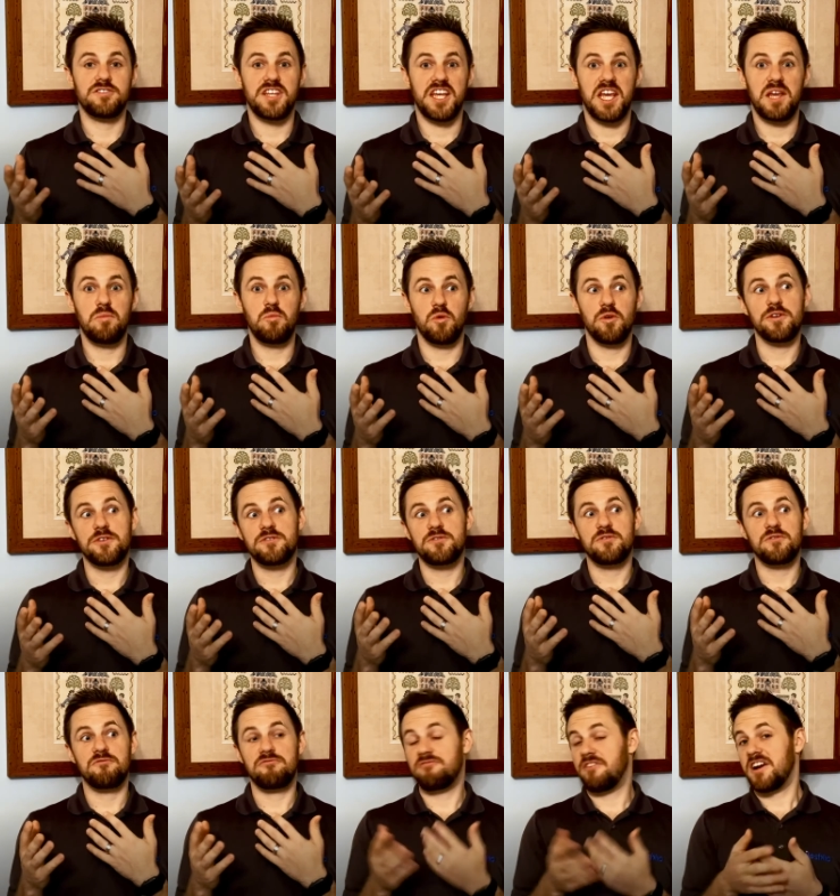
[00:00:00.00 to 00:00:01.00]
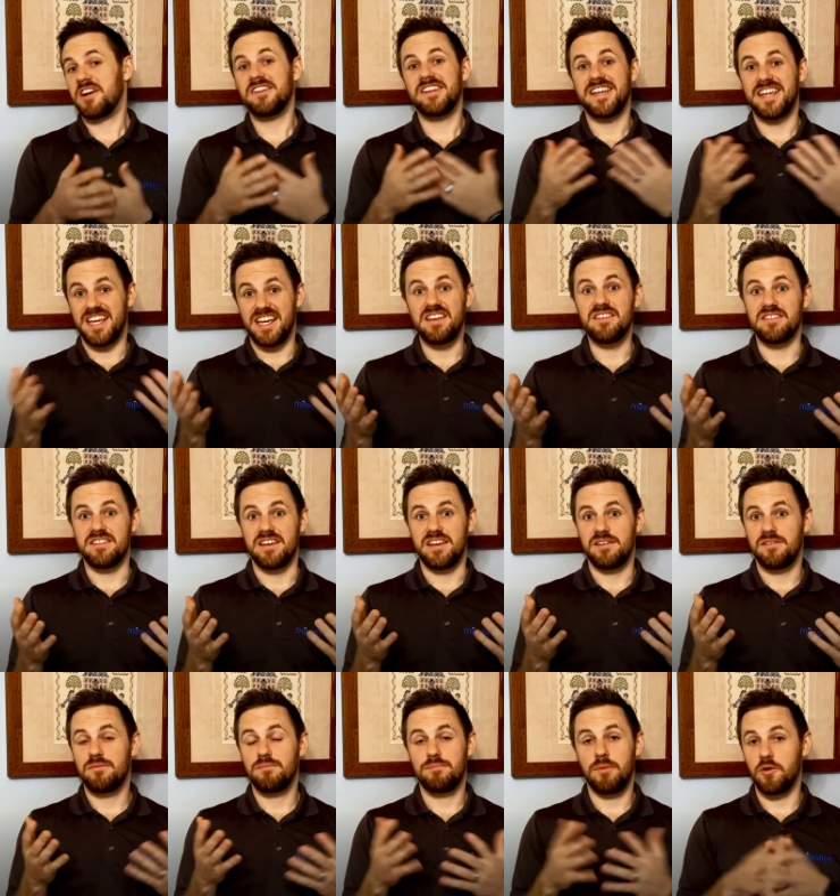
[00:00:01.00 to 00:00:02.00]
team was fairly easy.
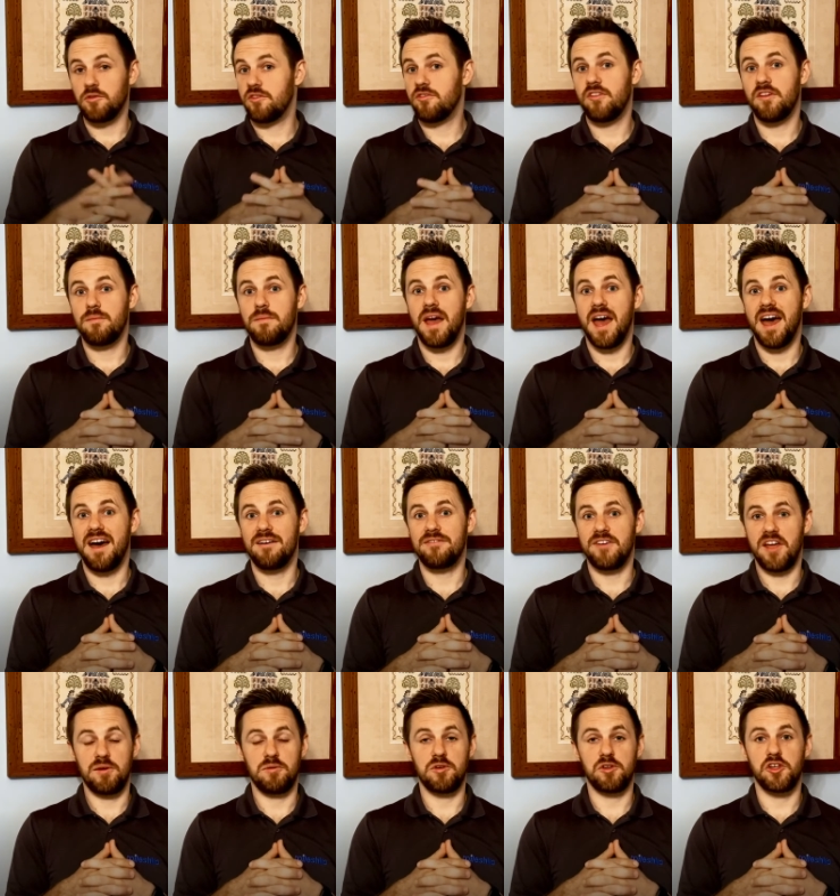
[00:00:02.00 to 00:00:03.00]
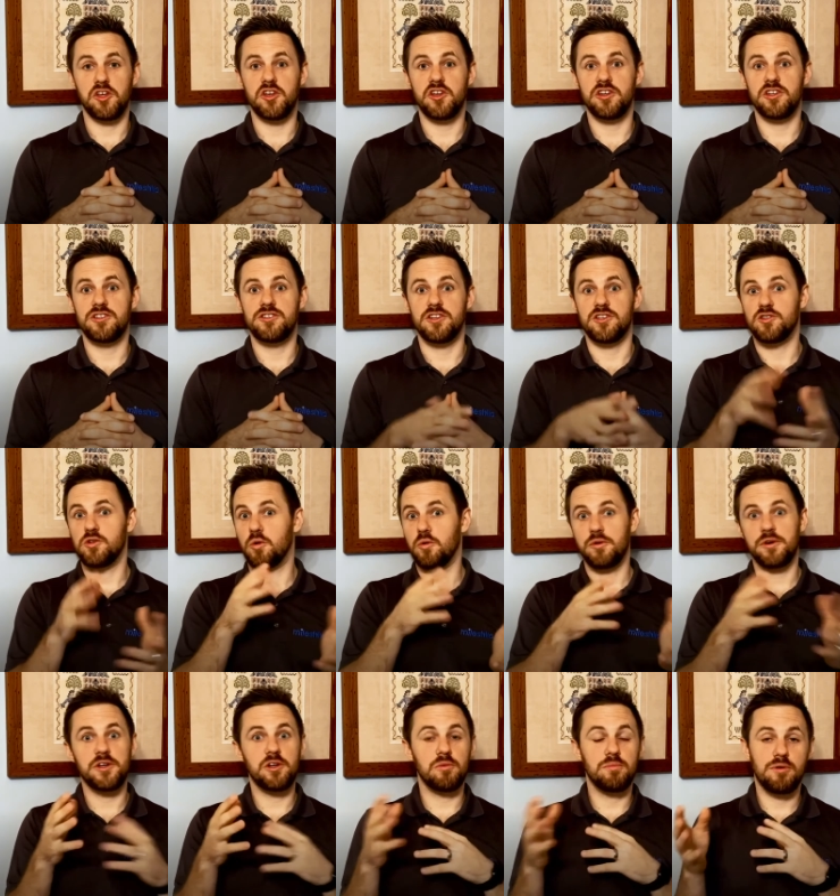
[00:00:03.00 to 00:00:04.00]
Both of them have a really good
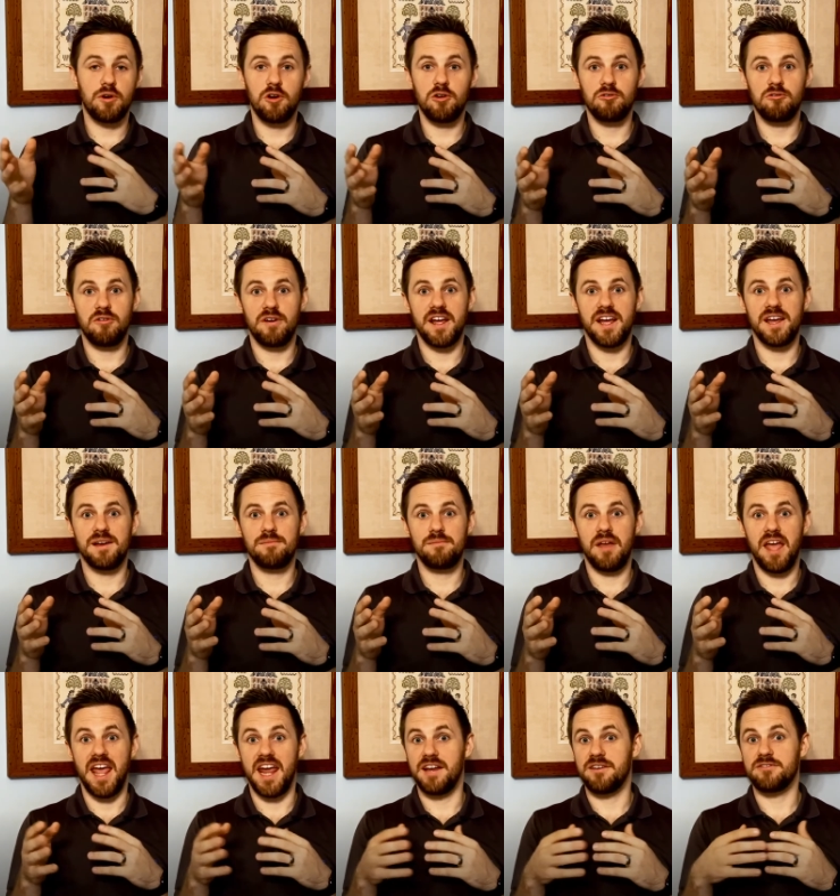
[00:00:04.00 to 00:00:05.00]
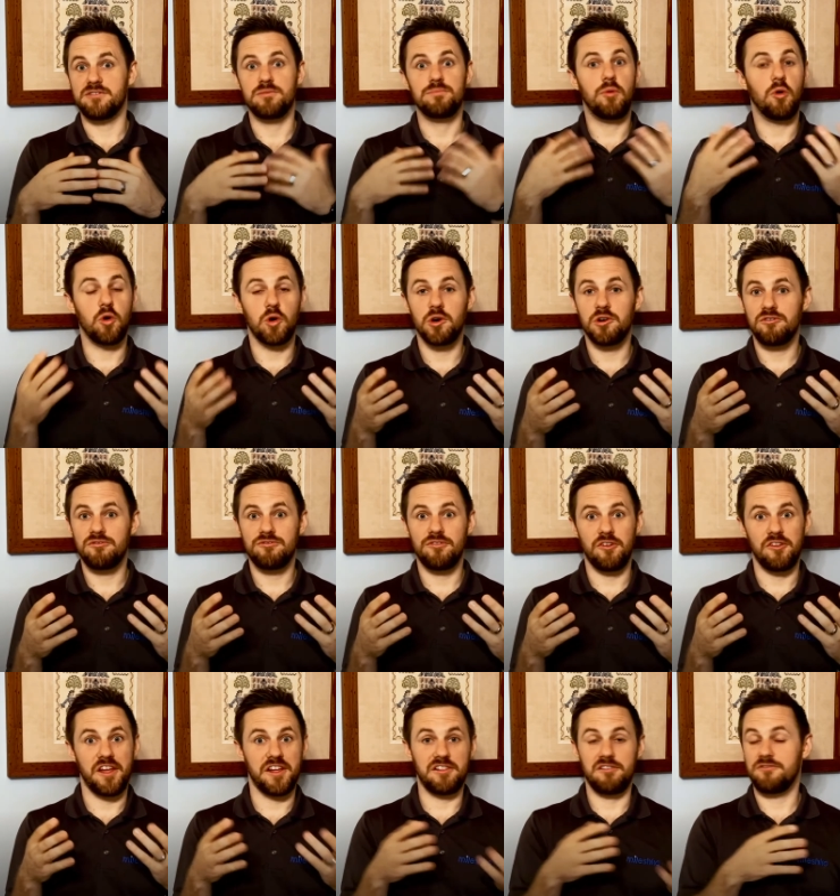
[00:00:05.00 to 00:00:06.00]
tutorial program and support for
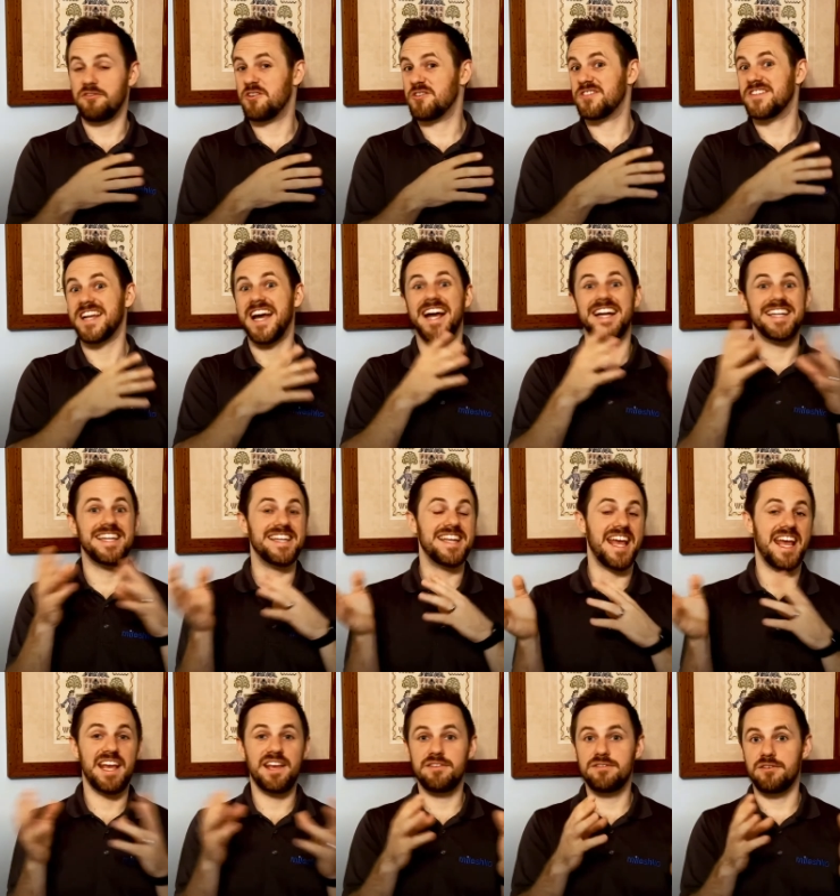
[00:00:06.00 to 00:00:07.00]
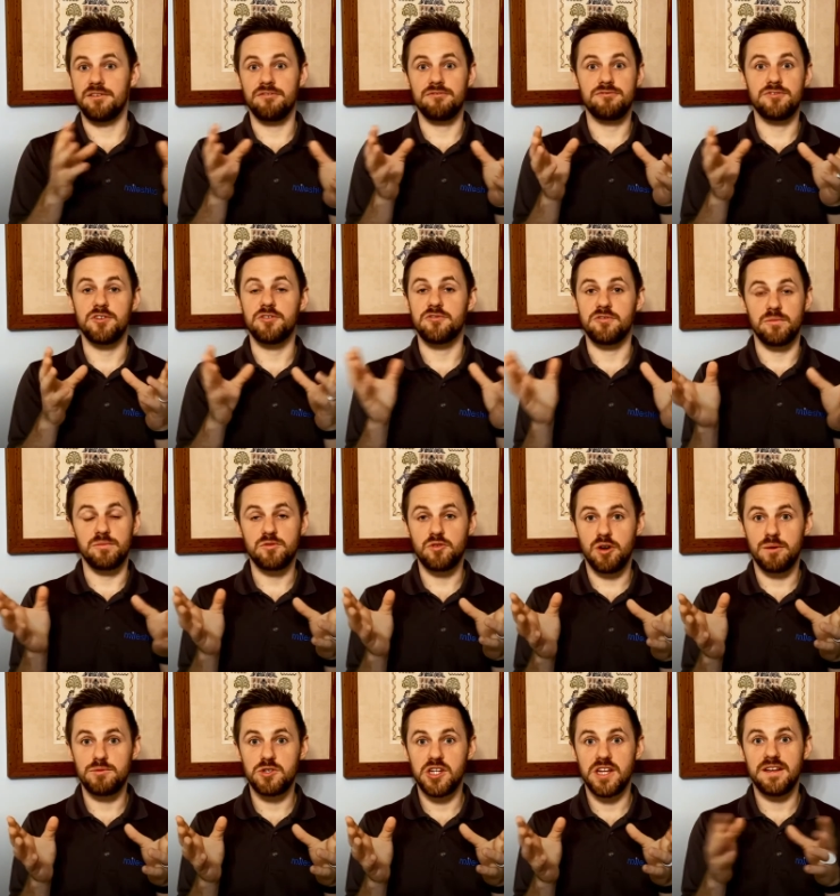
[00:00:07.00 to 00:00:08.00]
like the first 90 days of your
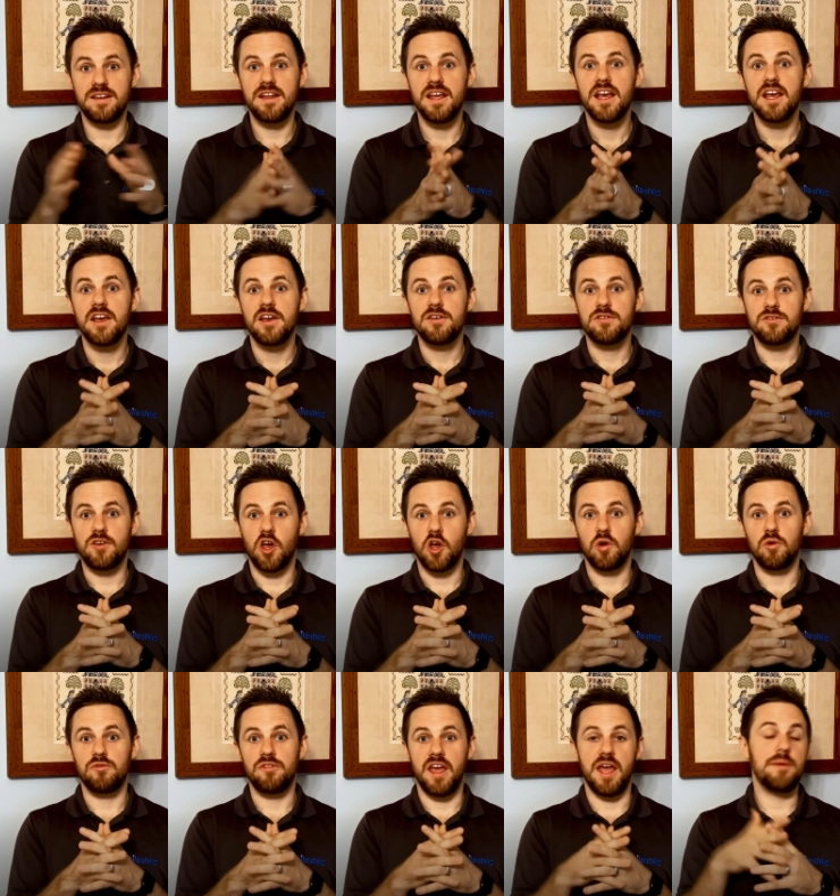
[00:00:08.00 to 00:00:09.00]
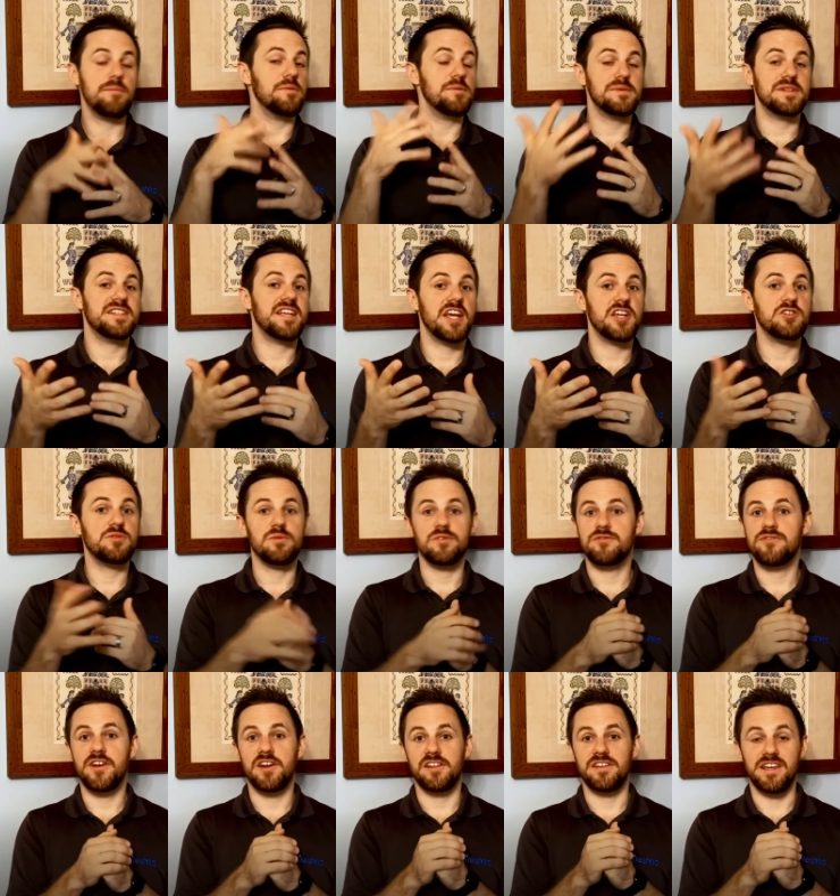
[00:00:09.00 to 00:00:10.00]
subscription. So the implementation was
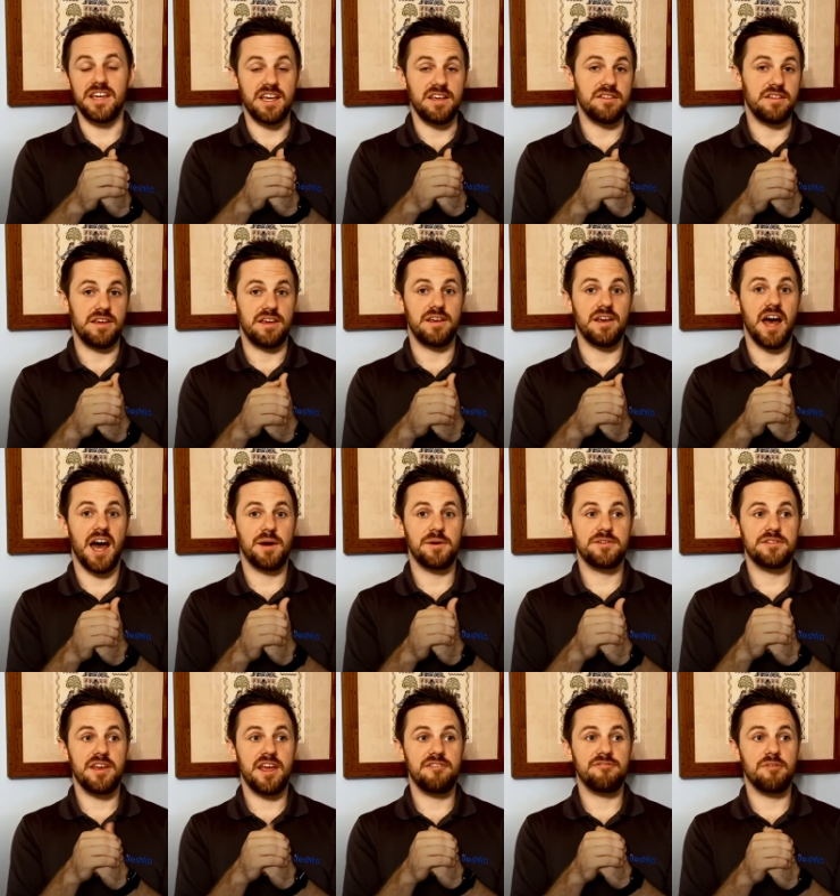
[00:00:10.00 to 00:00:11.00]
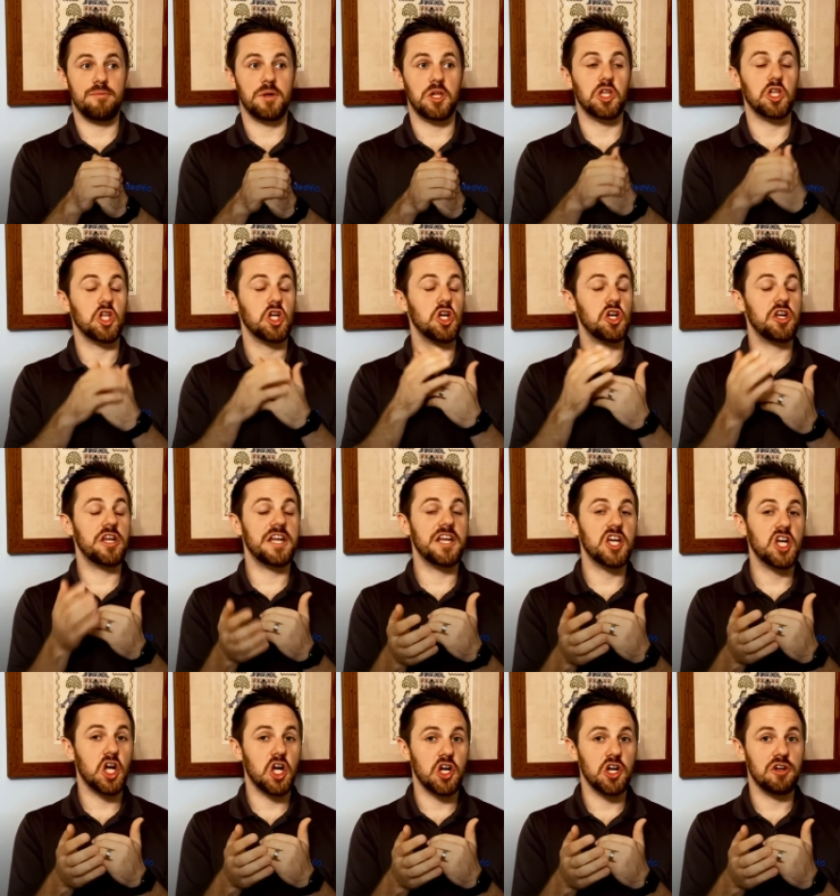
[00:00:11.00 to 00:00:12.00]
fairly easy. I would say from a learning
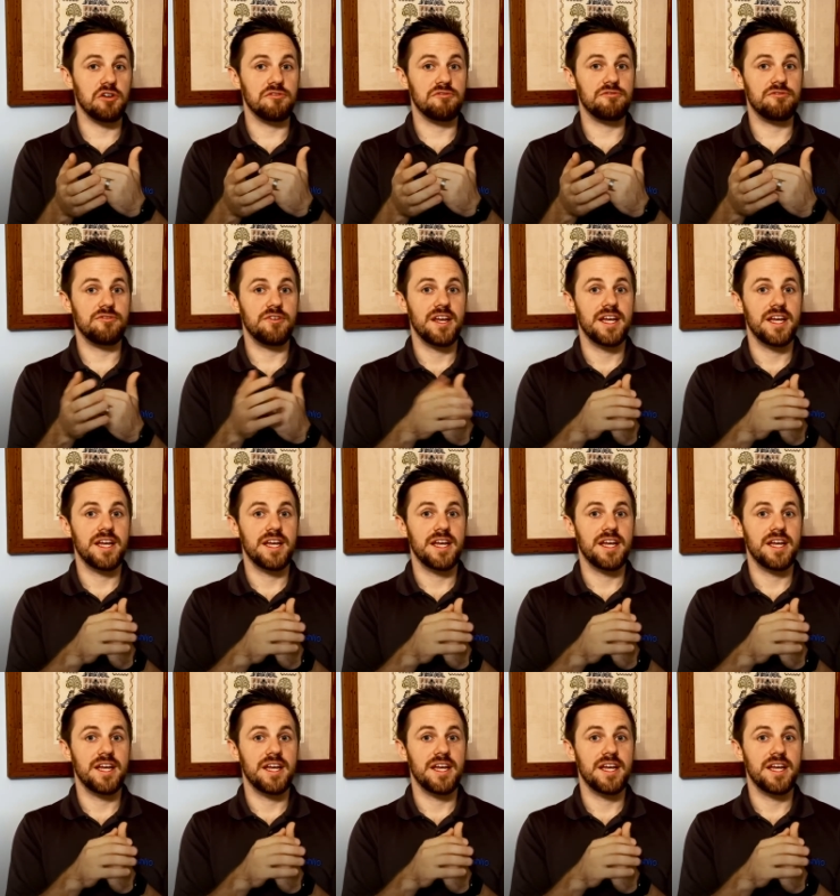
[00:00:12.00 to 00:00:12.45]
curve